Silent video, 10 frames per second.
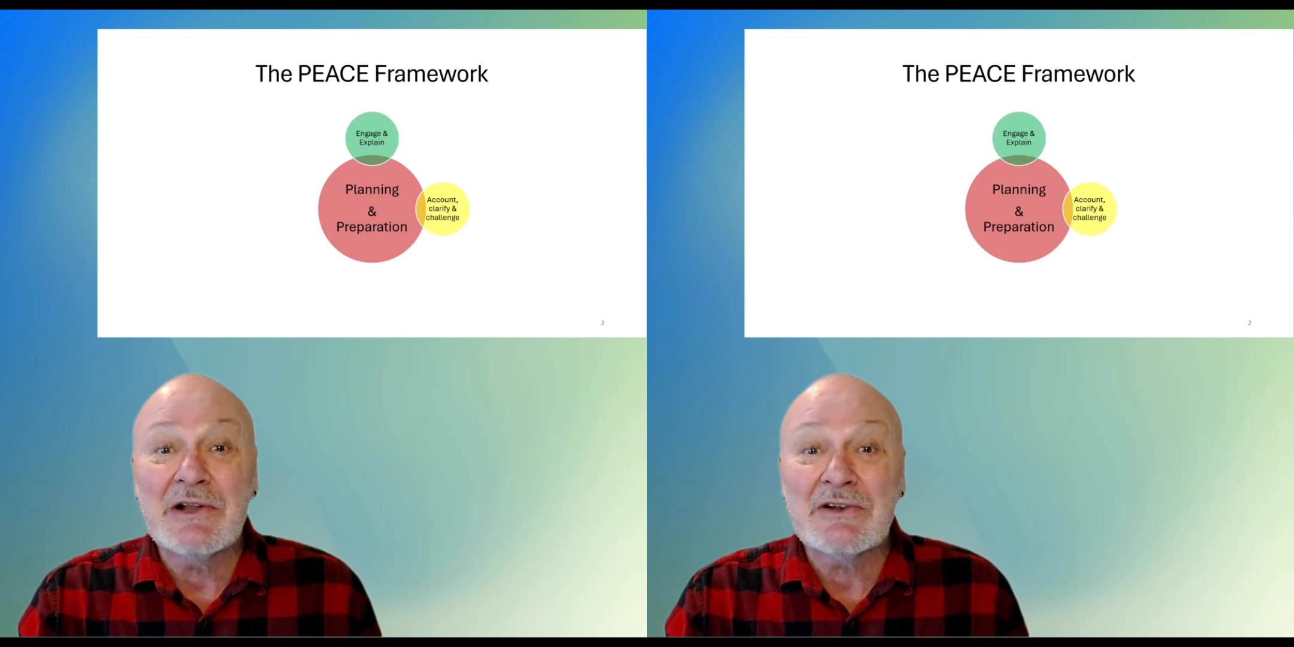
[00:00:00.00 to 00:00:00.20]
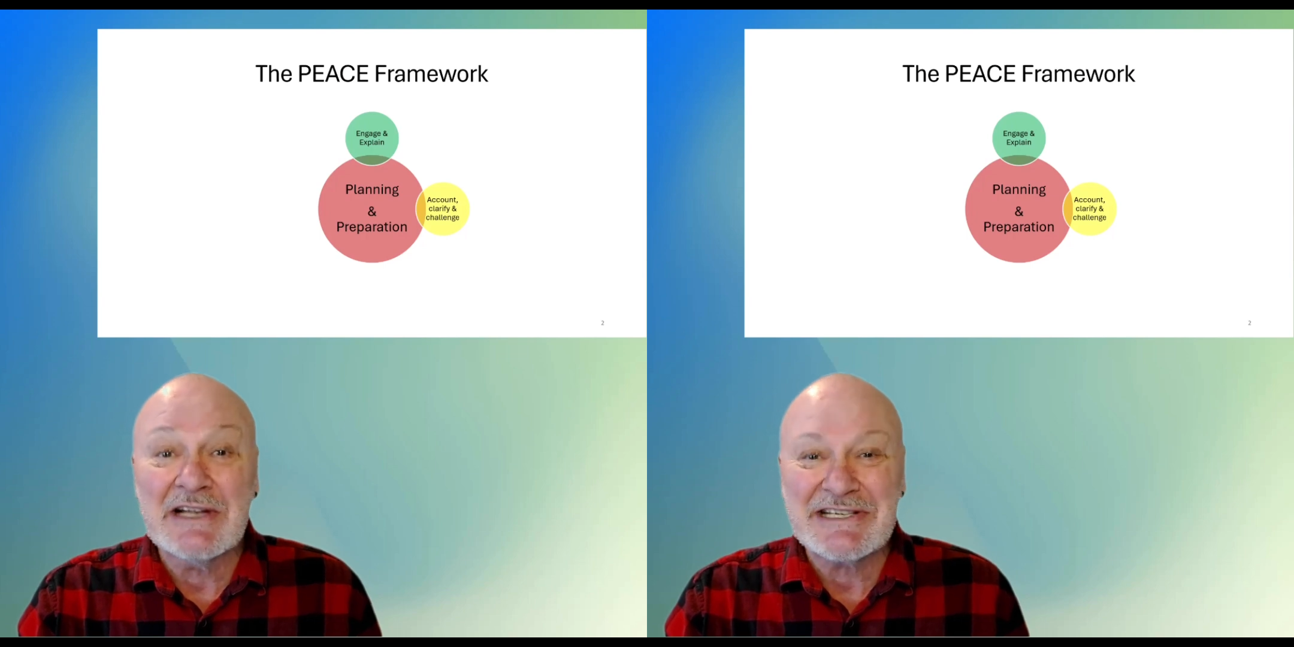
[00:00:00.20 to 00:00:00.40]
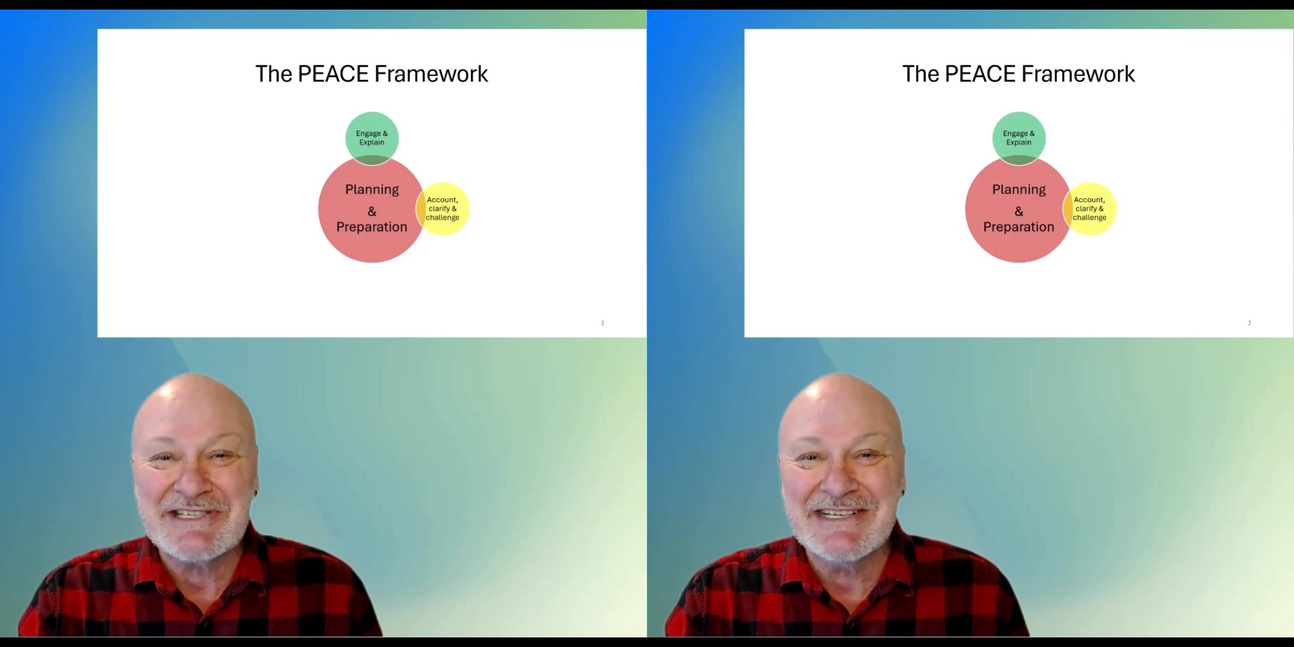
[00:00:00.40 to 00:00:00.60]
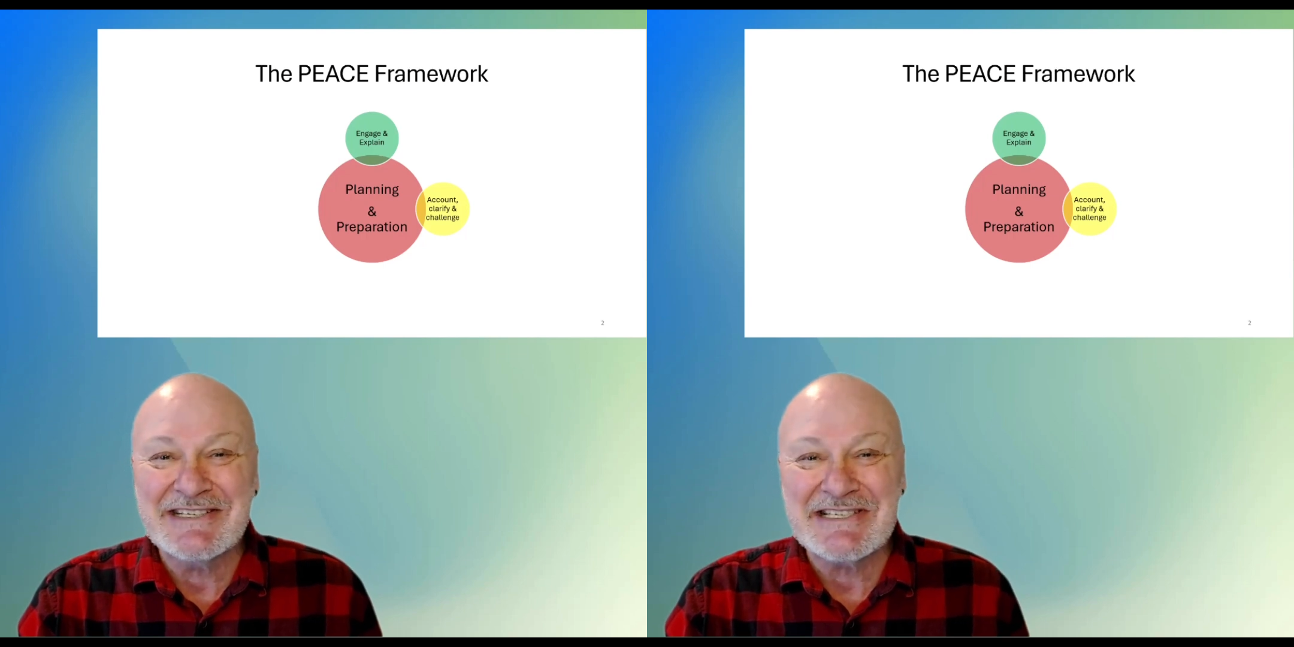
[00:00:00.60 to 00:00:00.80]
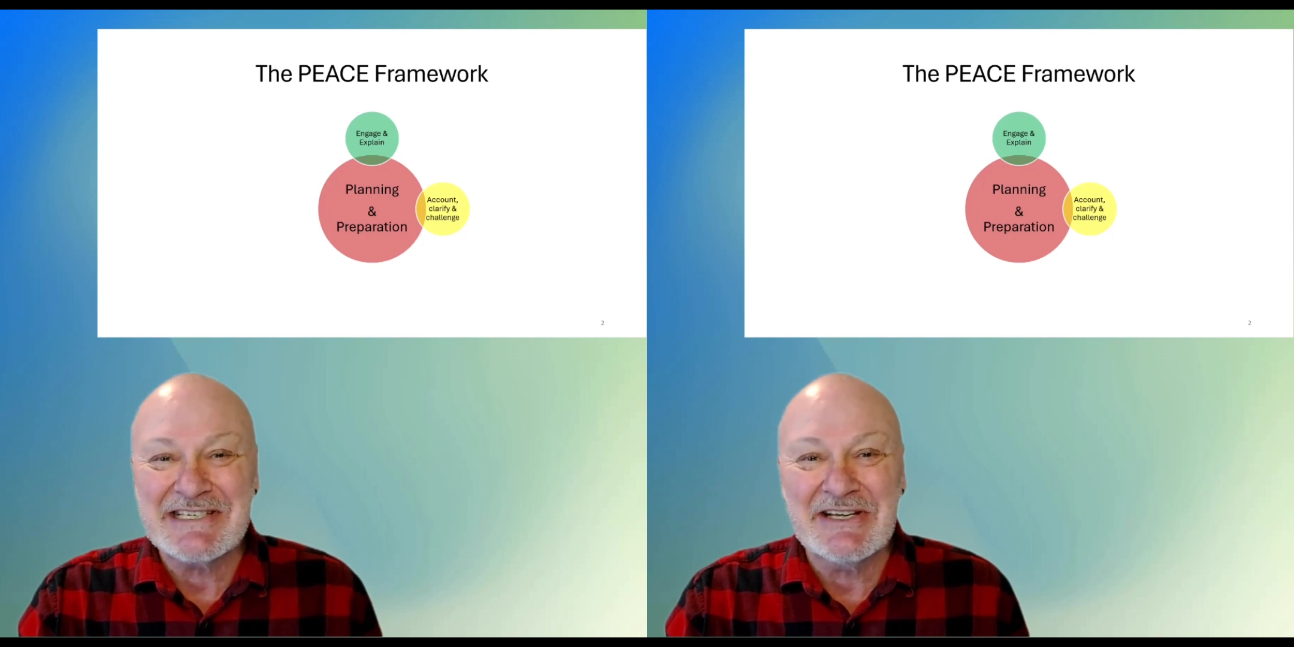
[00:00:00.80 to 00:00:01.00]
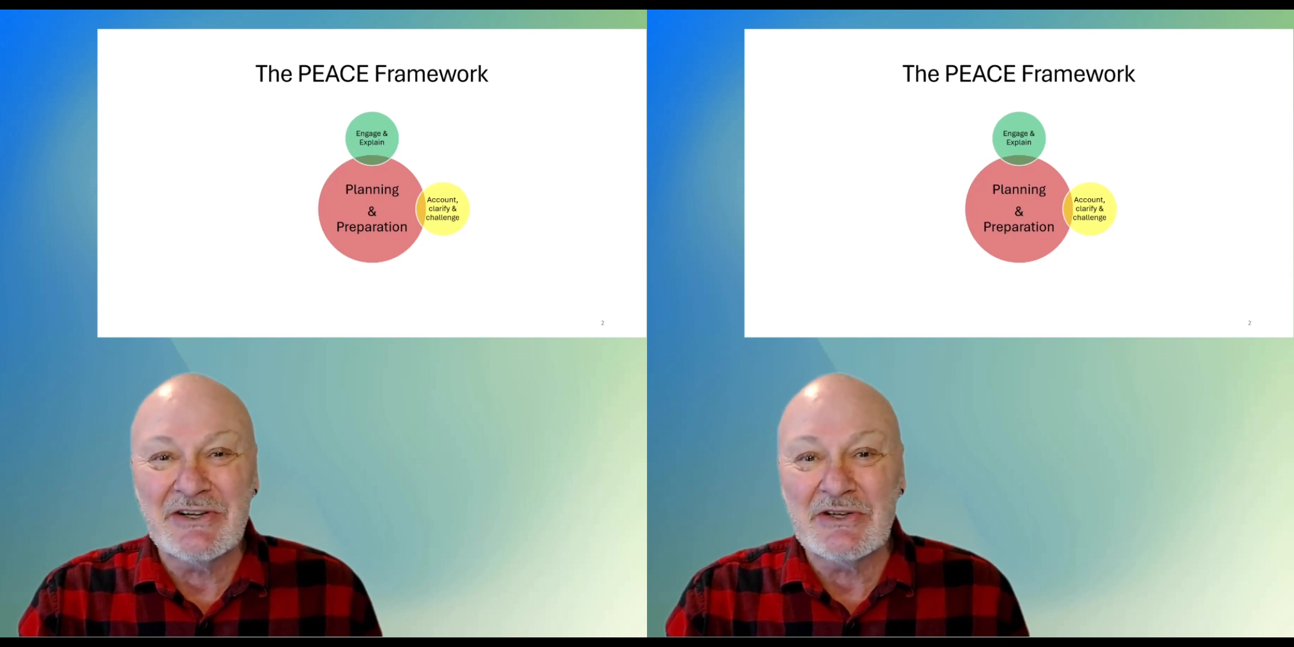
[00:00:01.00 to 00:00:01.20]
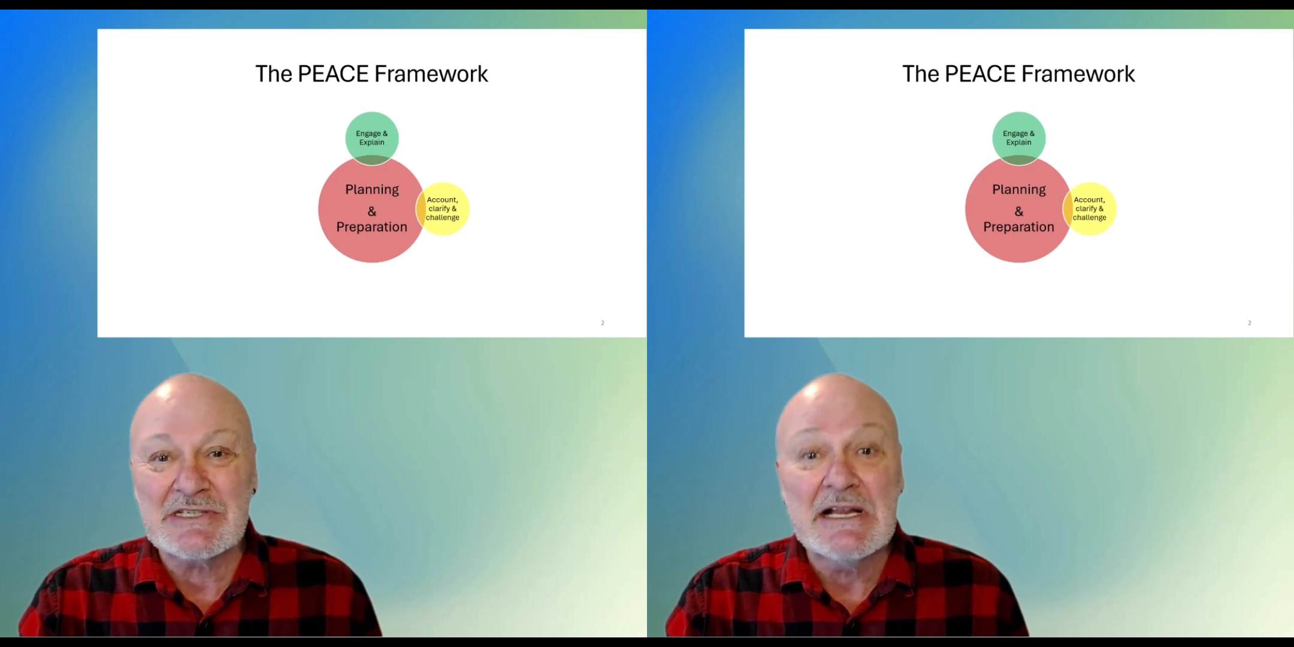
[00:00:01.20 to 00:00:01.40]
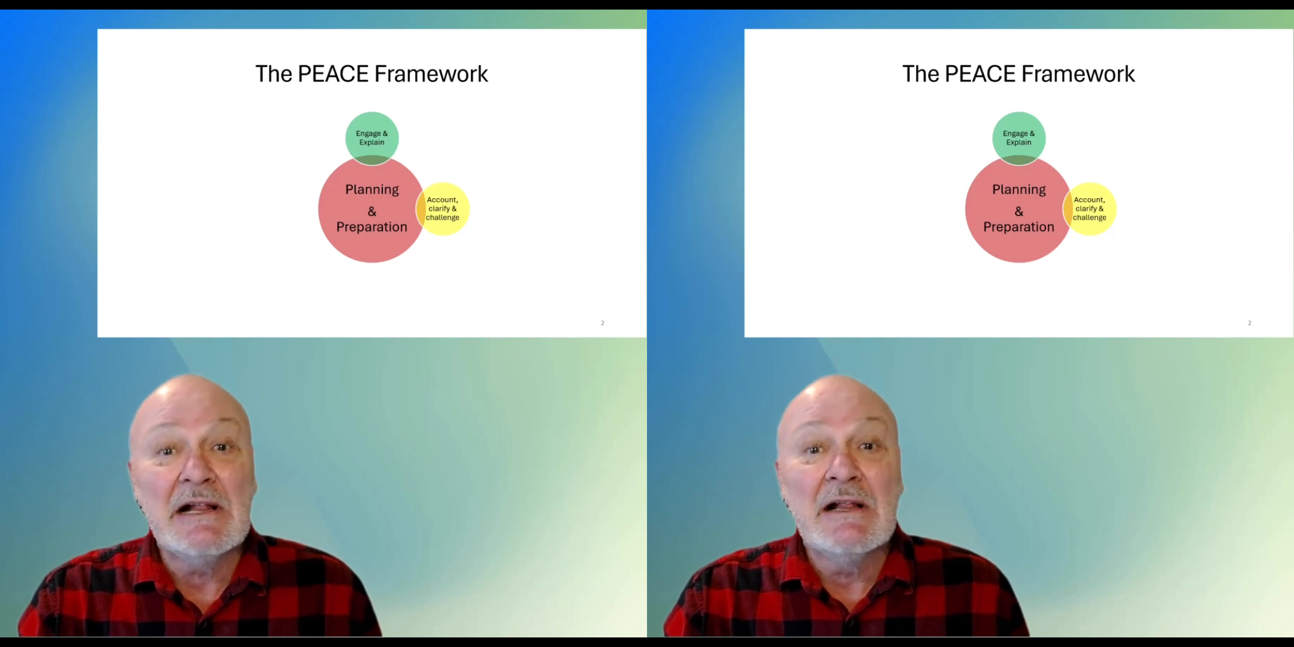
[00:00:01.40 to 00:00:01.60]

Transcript: listening skills.